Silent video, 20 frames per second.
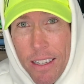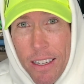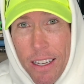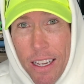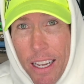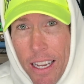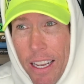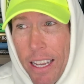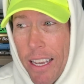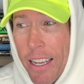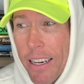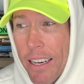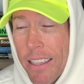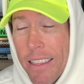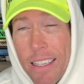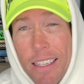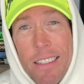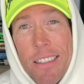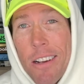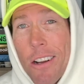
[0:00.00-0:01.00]
and
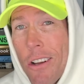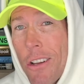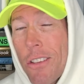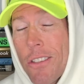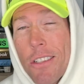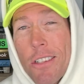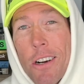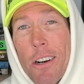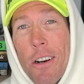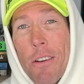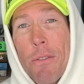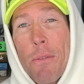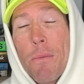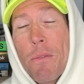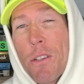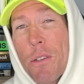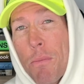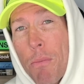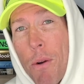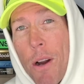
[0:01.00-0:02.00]
this all started from
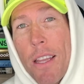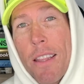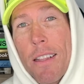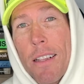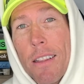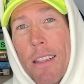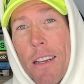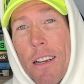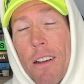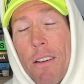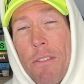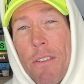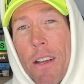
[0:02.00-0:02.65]
spreading the love